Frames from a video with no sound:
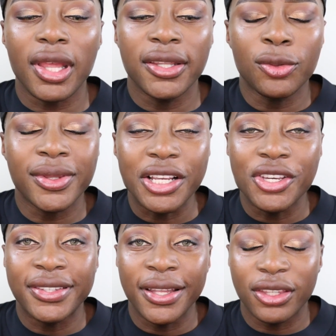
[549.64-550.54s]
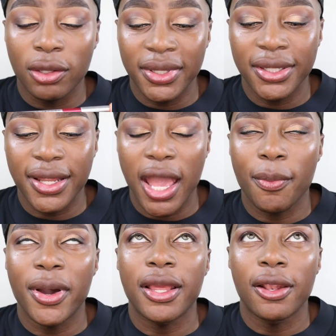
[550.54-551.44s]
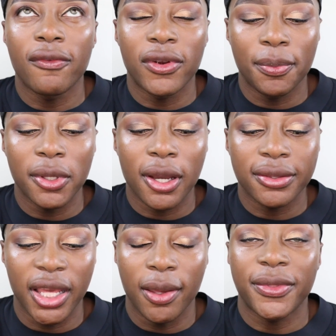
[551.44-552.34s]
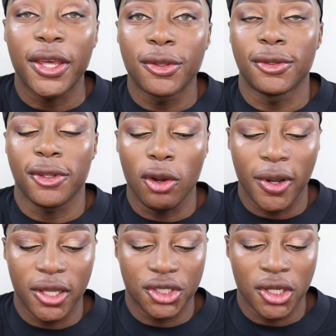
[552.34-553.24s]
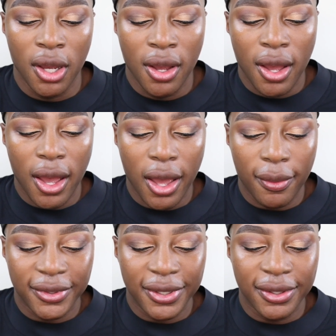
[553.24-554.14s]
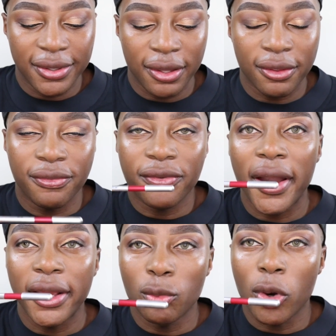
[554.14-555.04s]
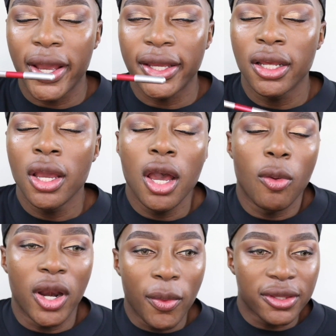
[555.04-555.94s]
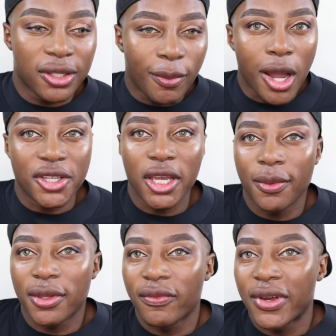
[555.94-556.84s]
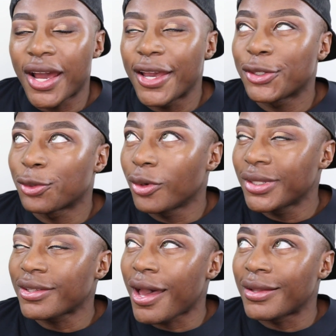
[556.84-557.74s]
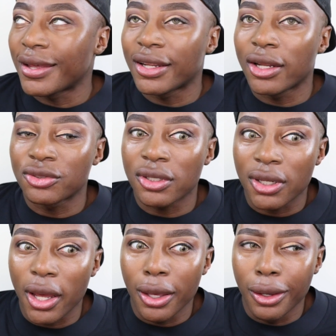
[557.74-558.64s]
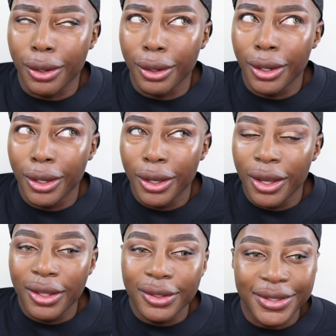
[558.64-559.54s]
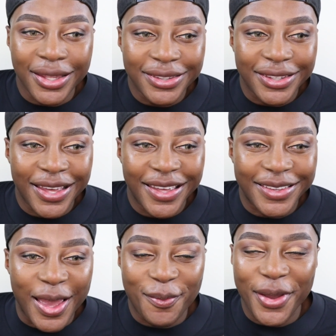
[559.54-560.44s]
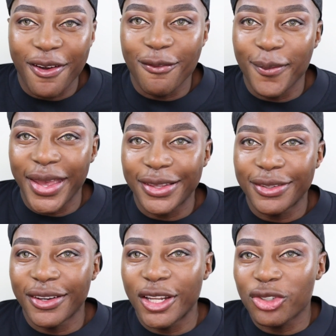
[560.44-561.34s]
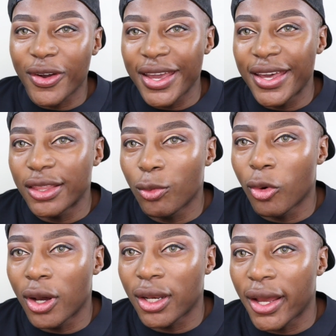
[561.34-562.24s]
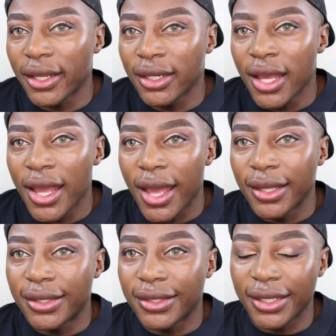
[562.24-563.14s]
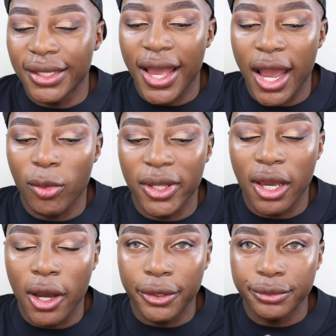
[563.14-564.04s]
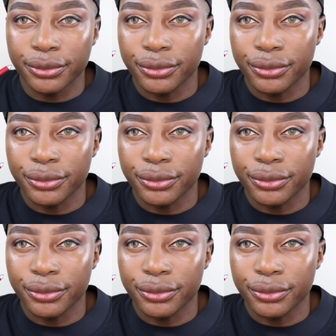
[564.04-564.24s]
This was actually sent to me today by the lovely PR team. Thank you so much. This is in Fine Wine. When I went to the Marc Jacobs event, I saw this eyeliner and I was just like, this is a bit of me. So I'm gonna try it in the waterline and see how we get on.